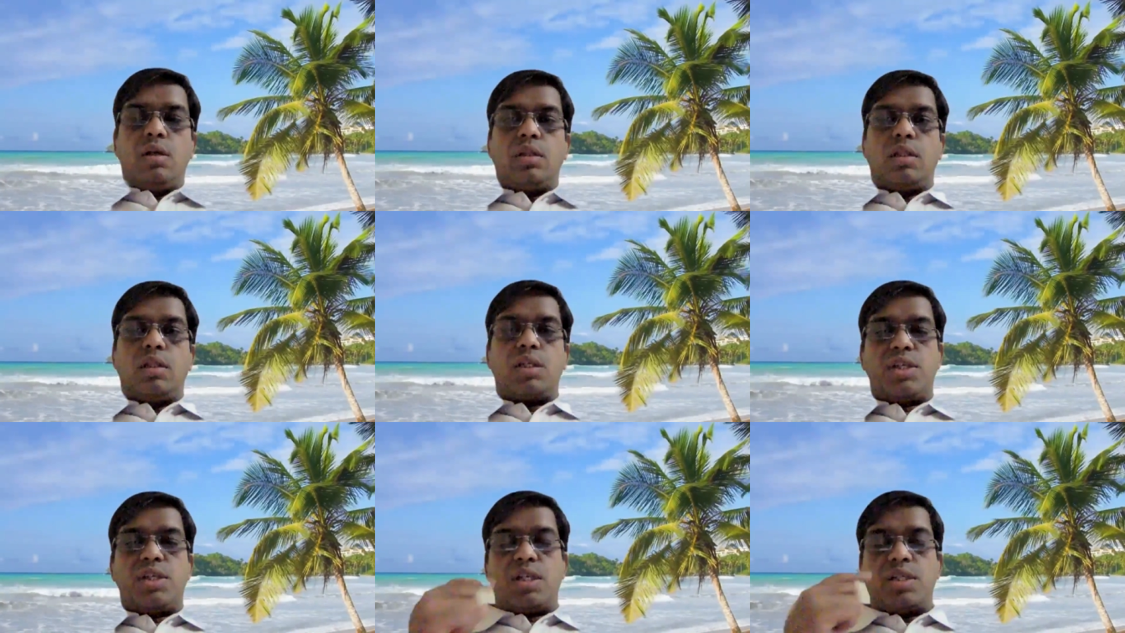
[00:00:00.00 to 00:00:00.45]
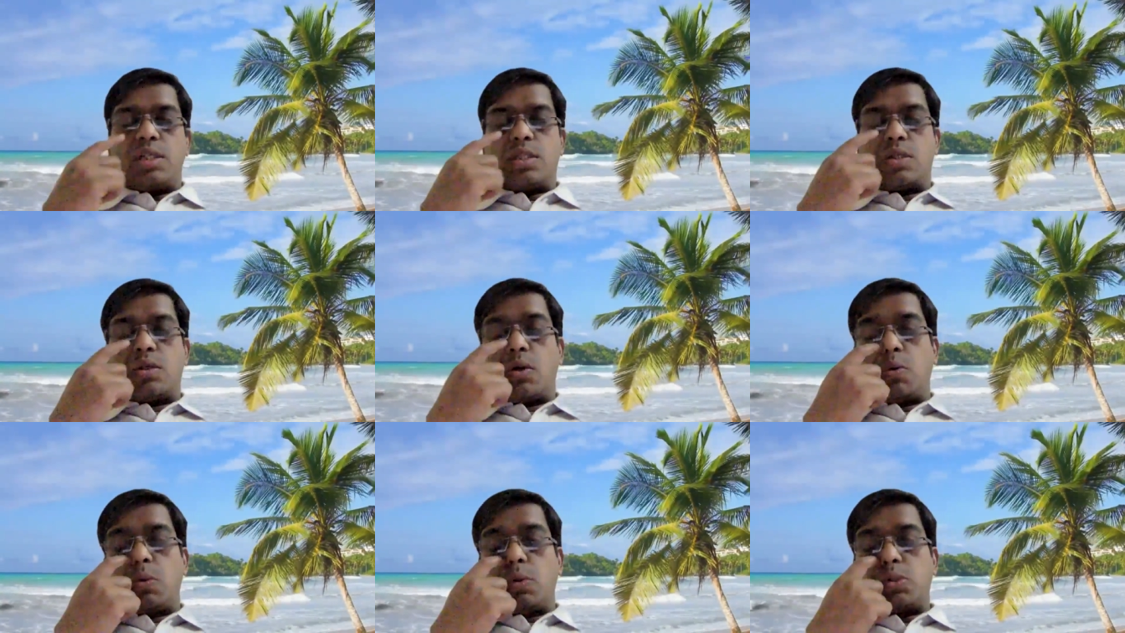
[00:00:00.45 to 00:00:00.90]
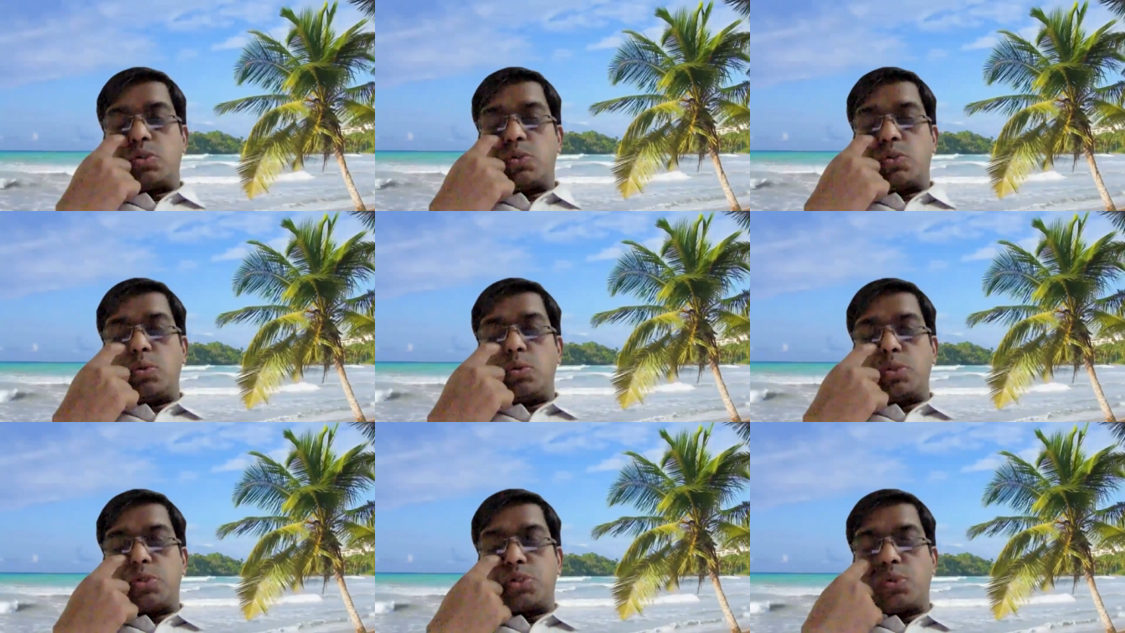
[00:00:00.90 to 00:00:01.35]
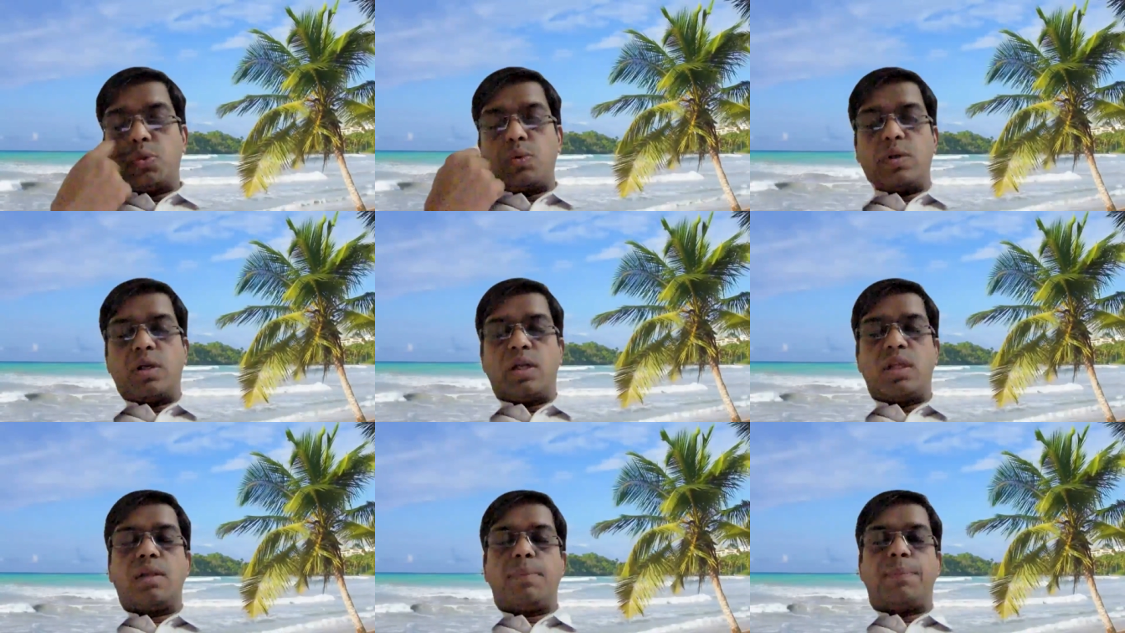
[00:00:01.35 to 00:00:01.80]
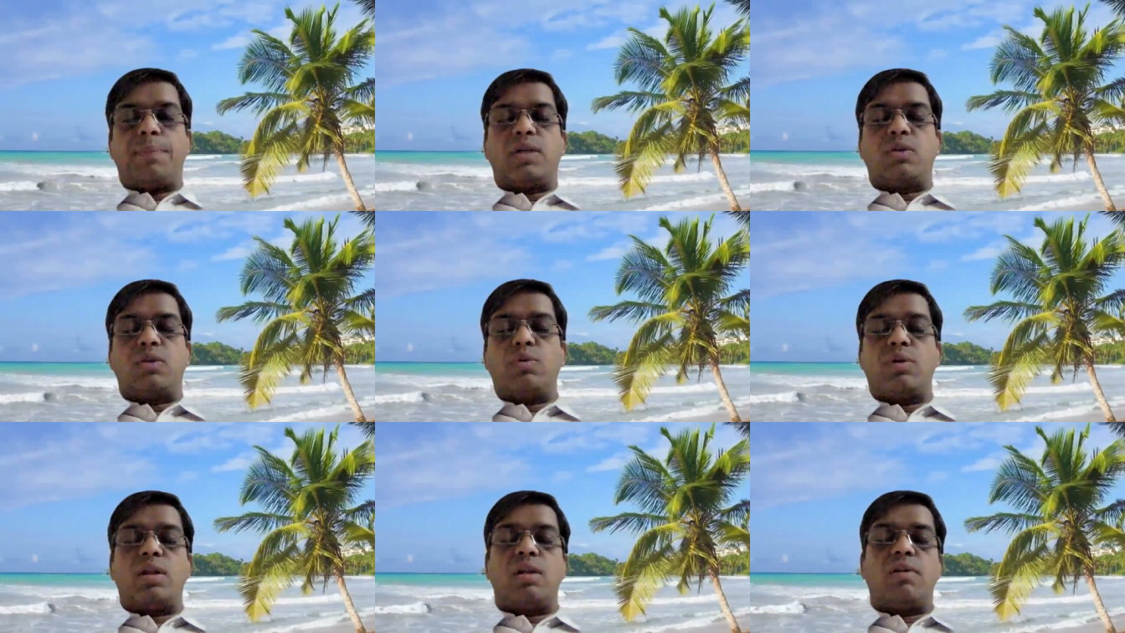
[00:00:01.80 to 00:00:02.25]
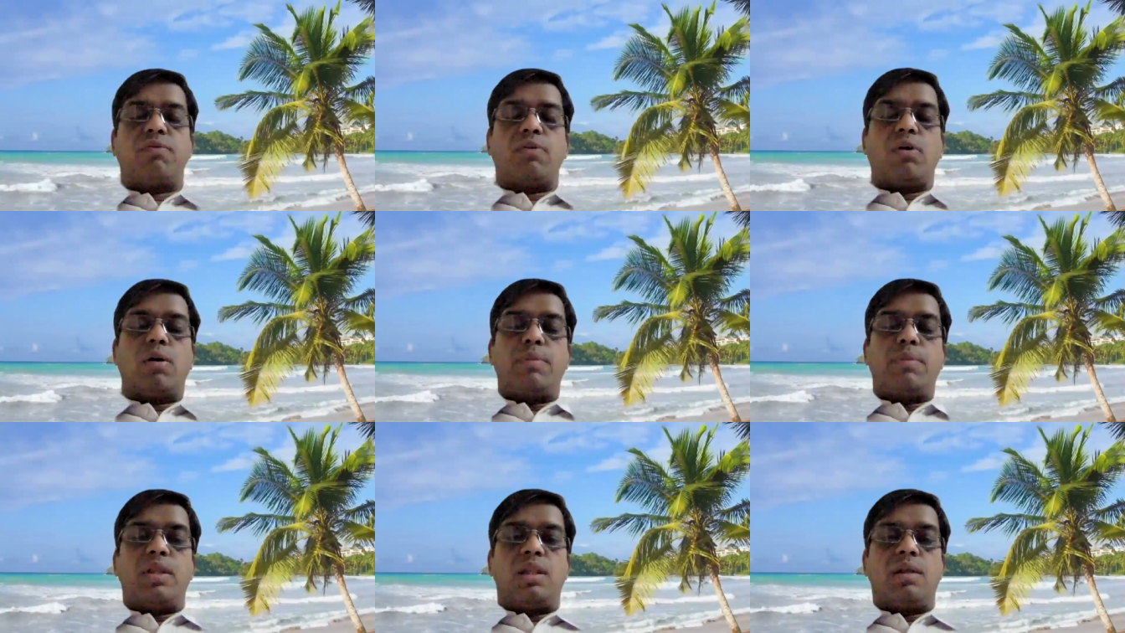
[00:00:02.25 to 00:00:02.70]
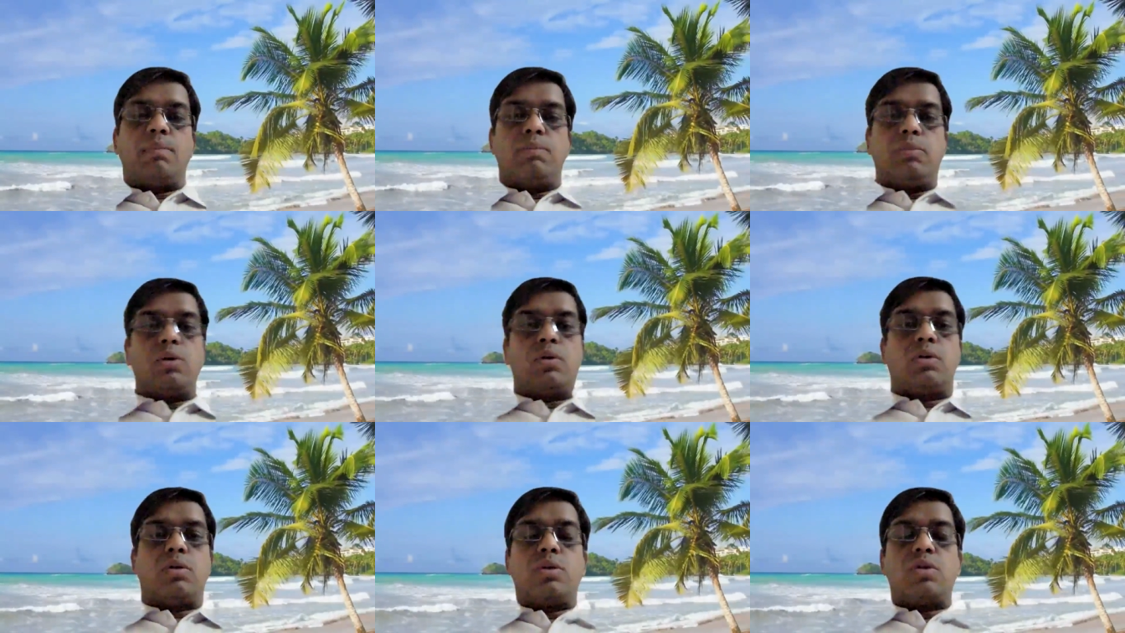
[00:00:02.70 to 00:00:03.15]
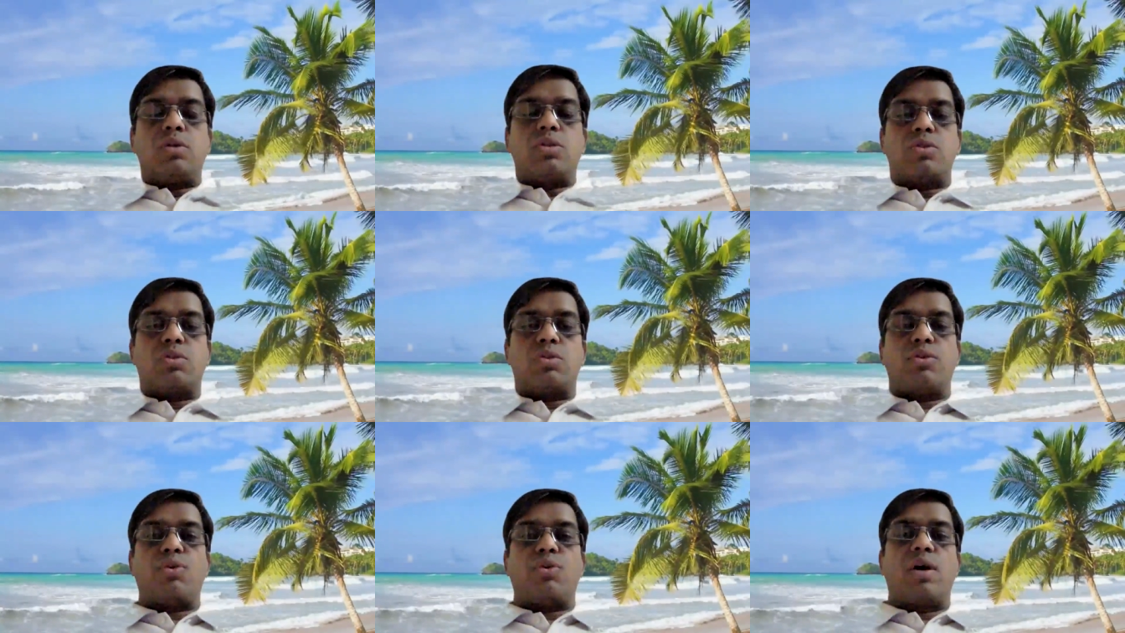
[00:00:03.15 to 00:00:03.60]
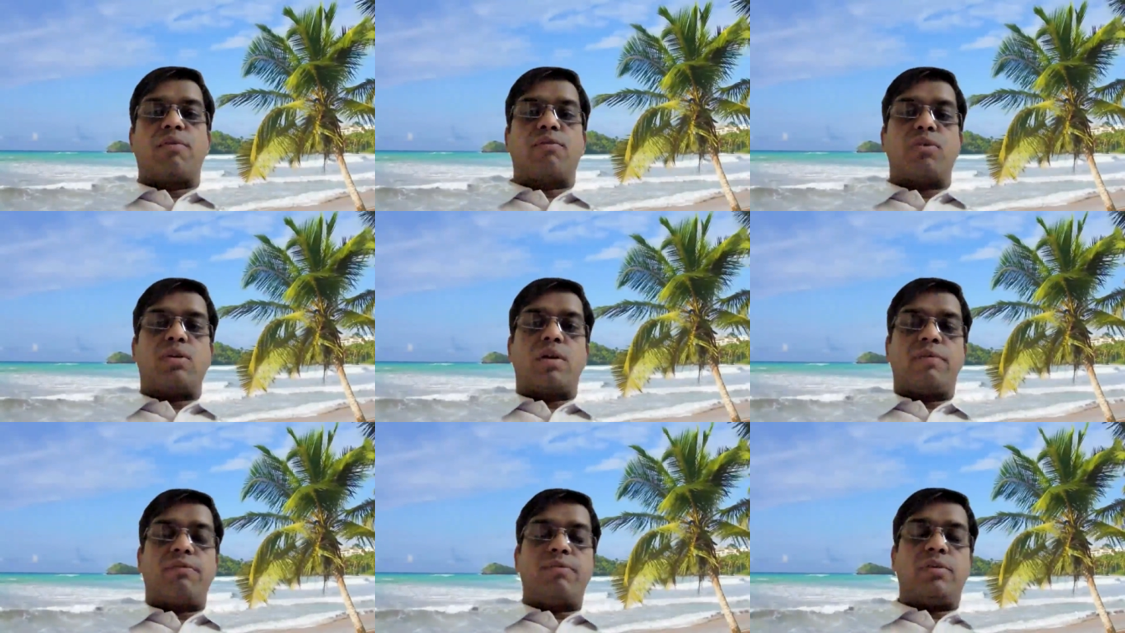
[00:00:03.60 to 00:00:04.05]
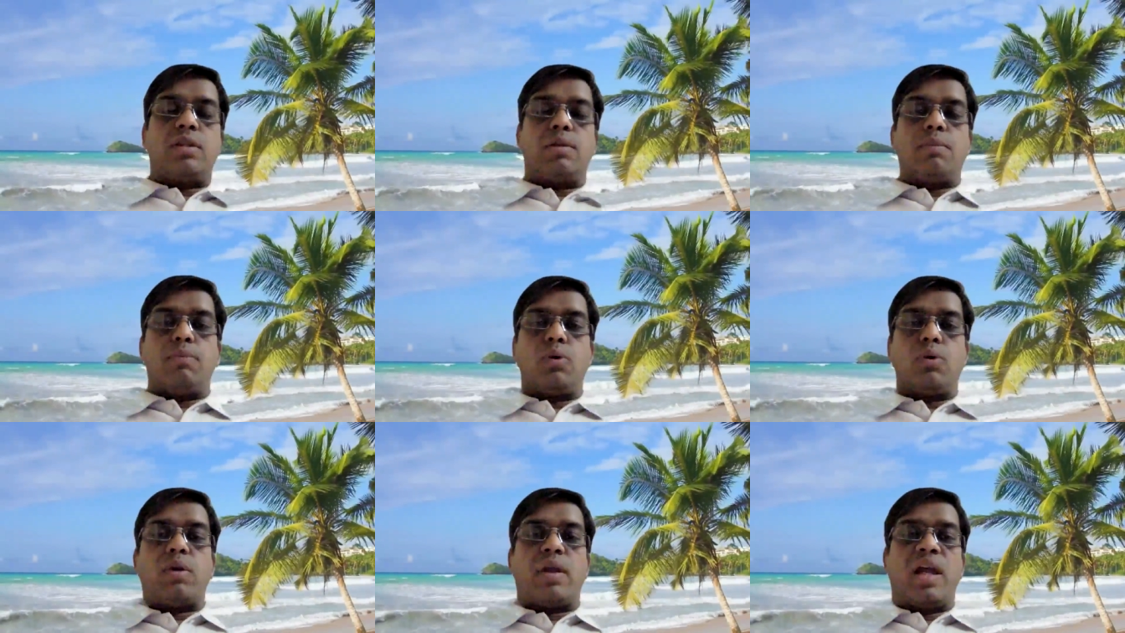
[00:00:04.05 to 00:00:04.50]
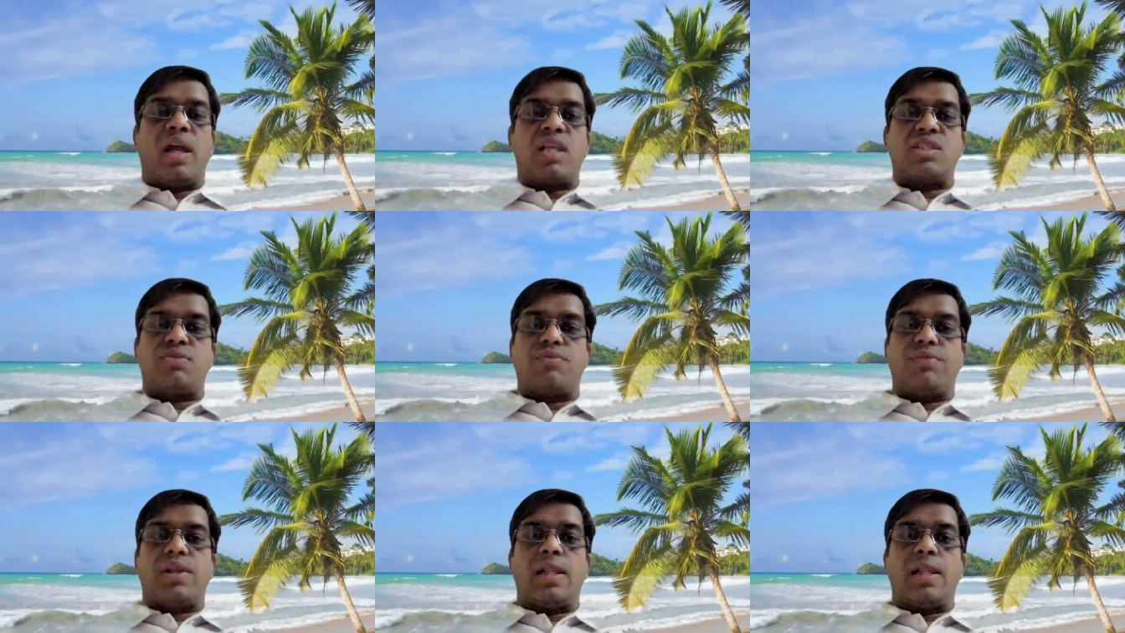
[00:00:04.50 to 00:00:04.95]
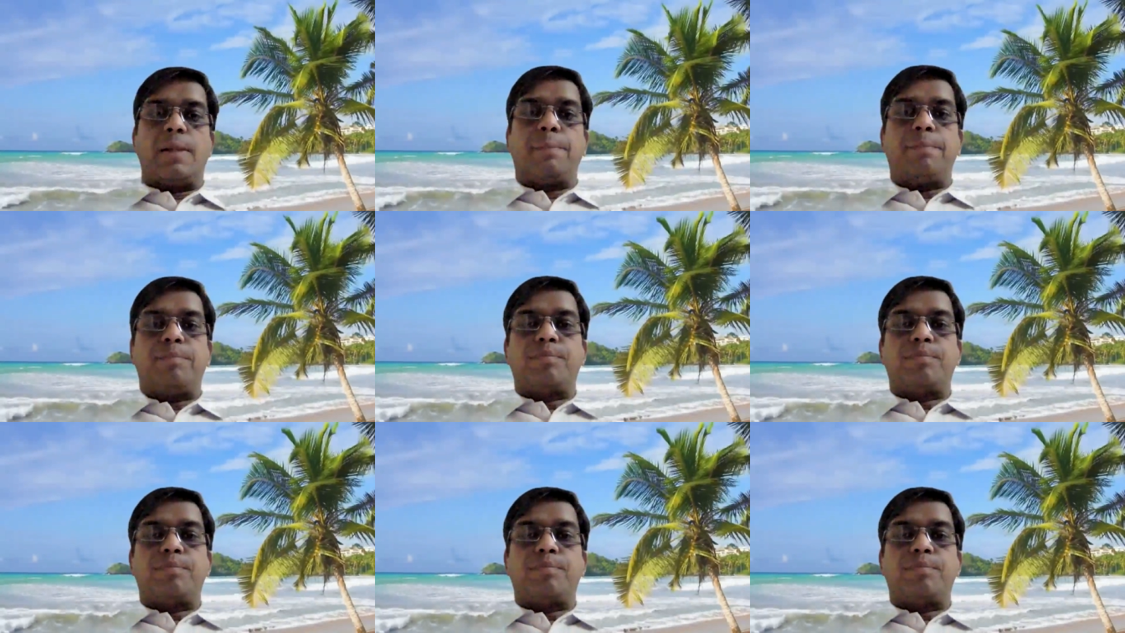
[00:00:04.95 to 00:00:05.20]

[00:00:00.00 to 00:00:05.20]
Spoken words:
The changes are also shown in the pictorial form in the book, so you have to refer the book as well.